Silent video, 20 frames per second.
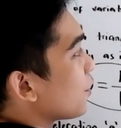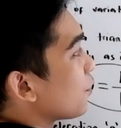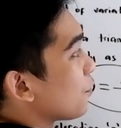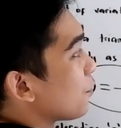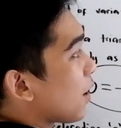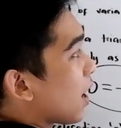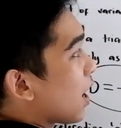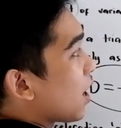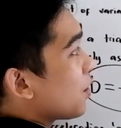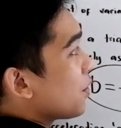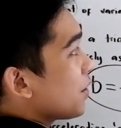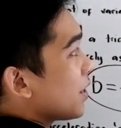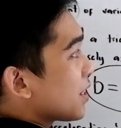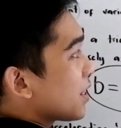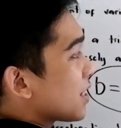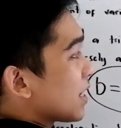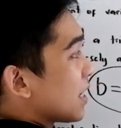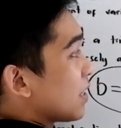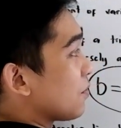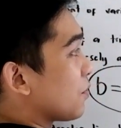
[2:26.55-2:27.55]

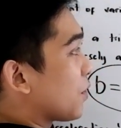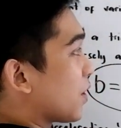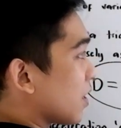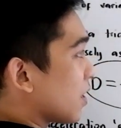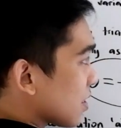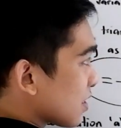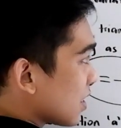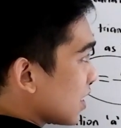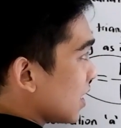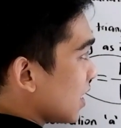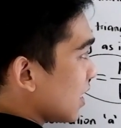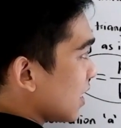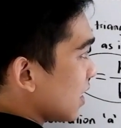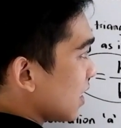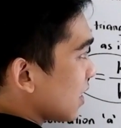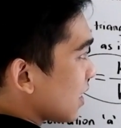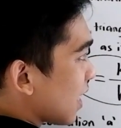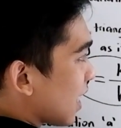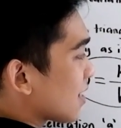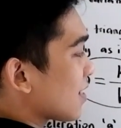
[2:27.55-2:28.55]
varies inversely
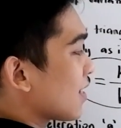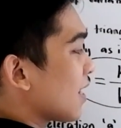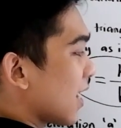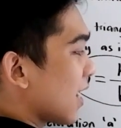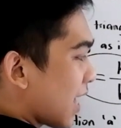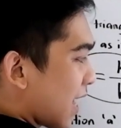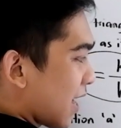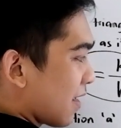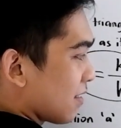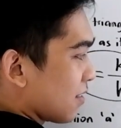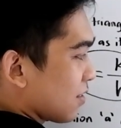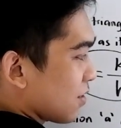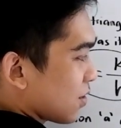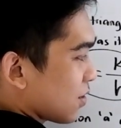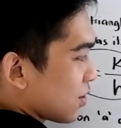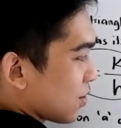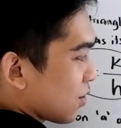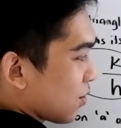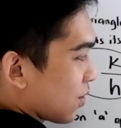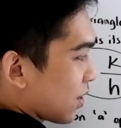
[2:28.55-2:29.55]
as the length.
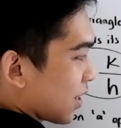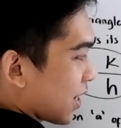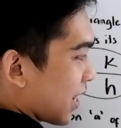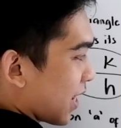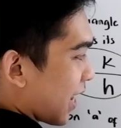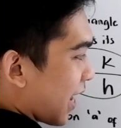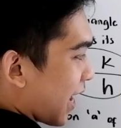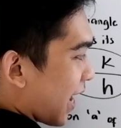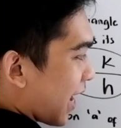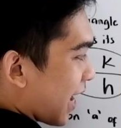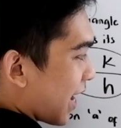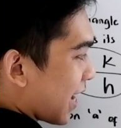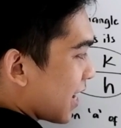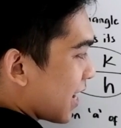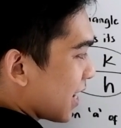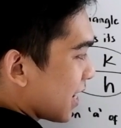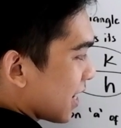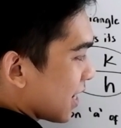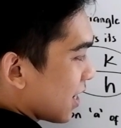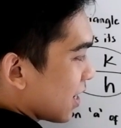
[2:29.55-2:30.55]
So,
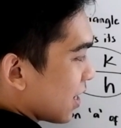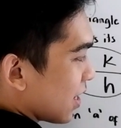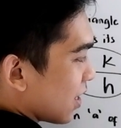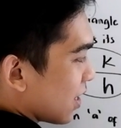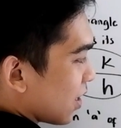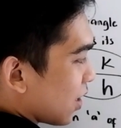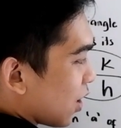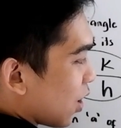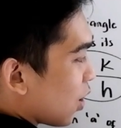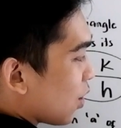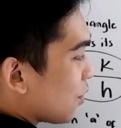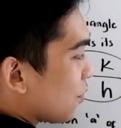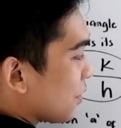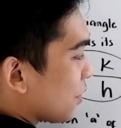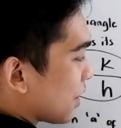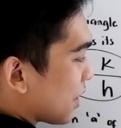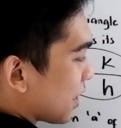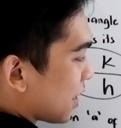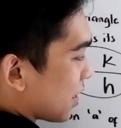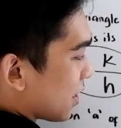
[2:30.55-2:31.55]
K
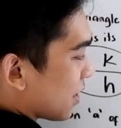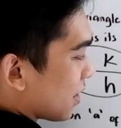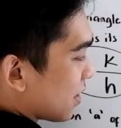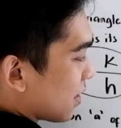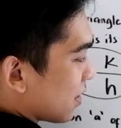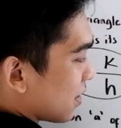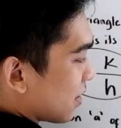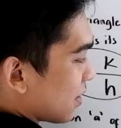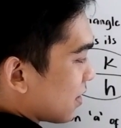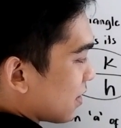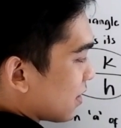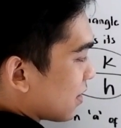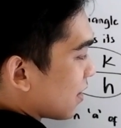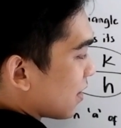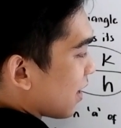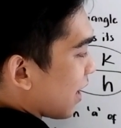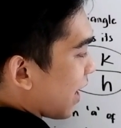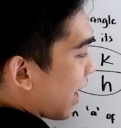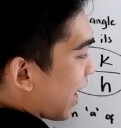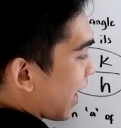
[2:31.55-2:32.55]
over
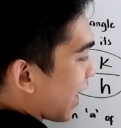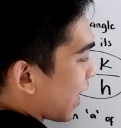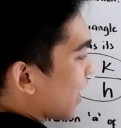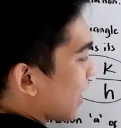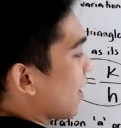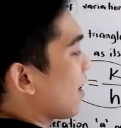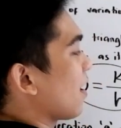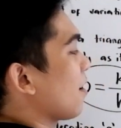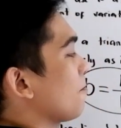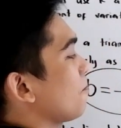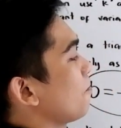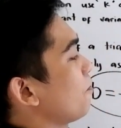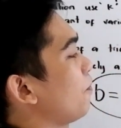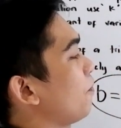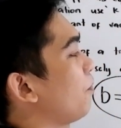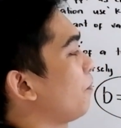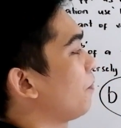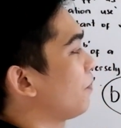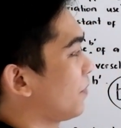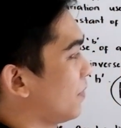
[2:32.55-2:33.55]
L.
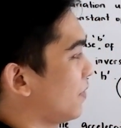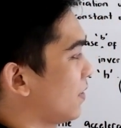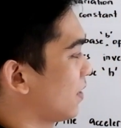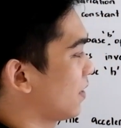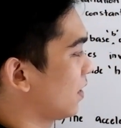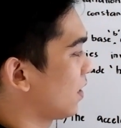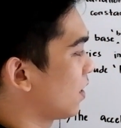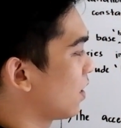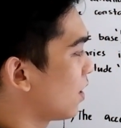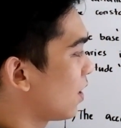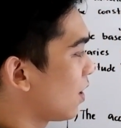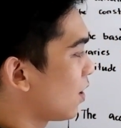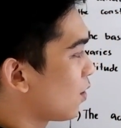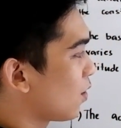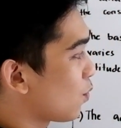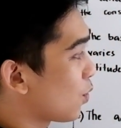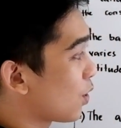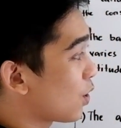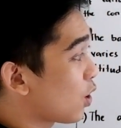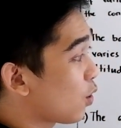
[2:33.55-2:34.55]

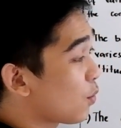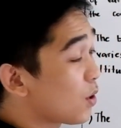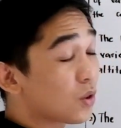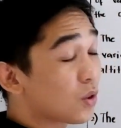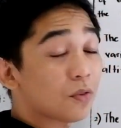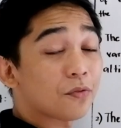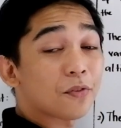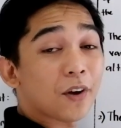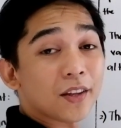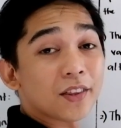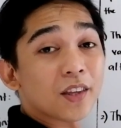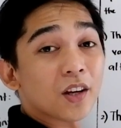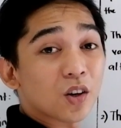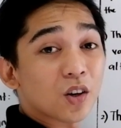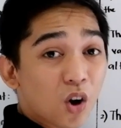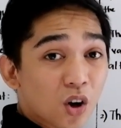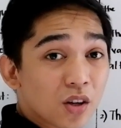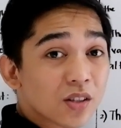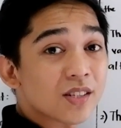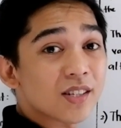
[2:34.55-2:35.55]
We're going to find the
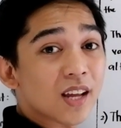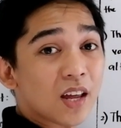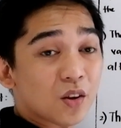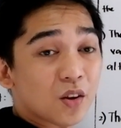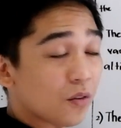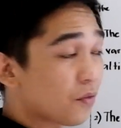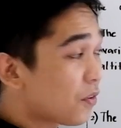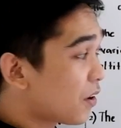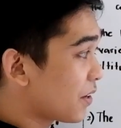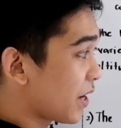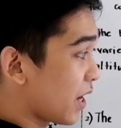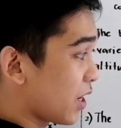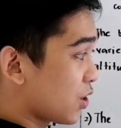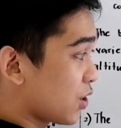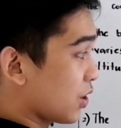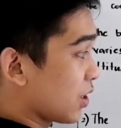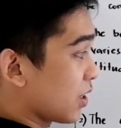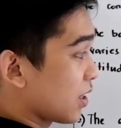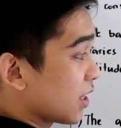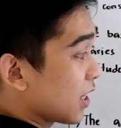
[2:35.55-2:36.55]
constant of
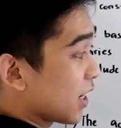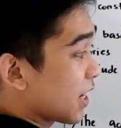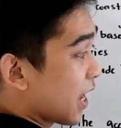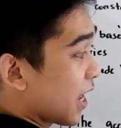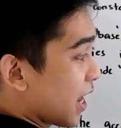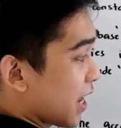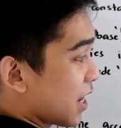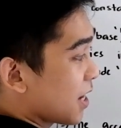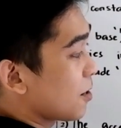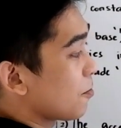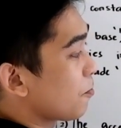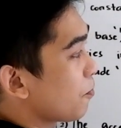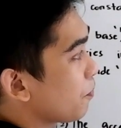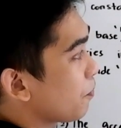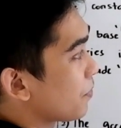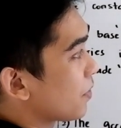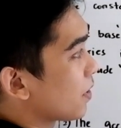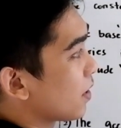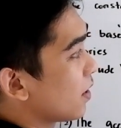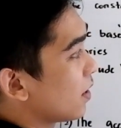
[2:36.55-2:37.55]
variation, the K.
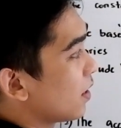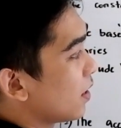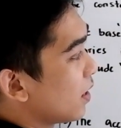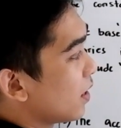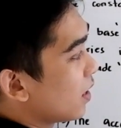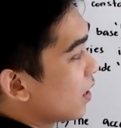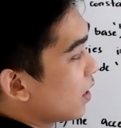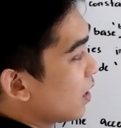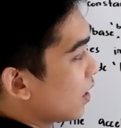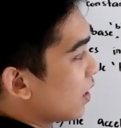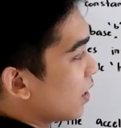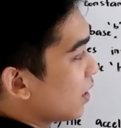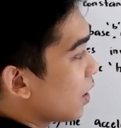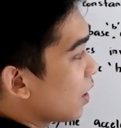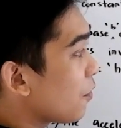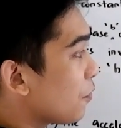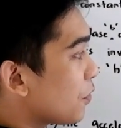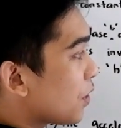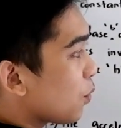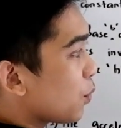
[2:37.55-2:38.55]

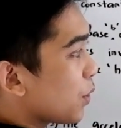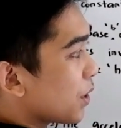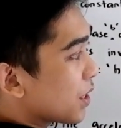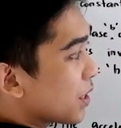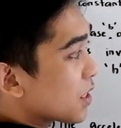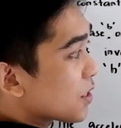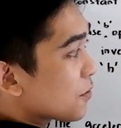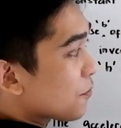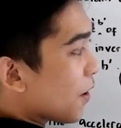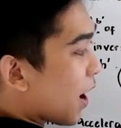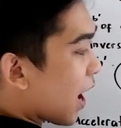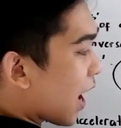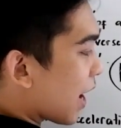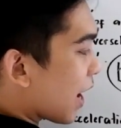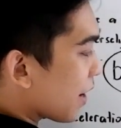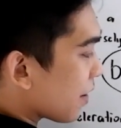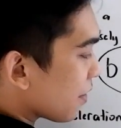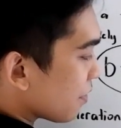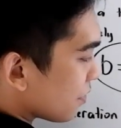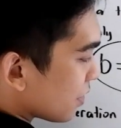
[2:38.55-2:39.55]
If the width is
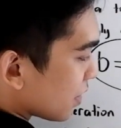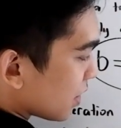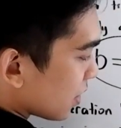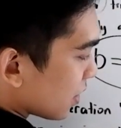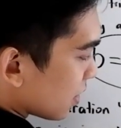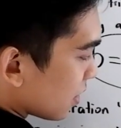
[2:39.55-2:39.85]
5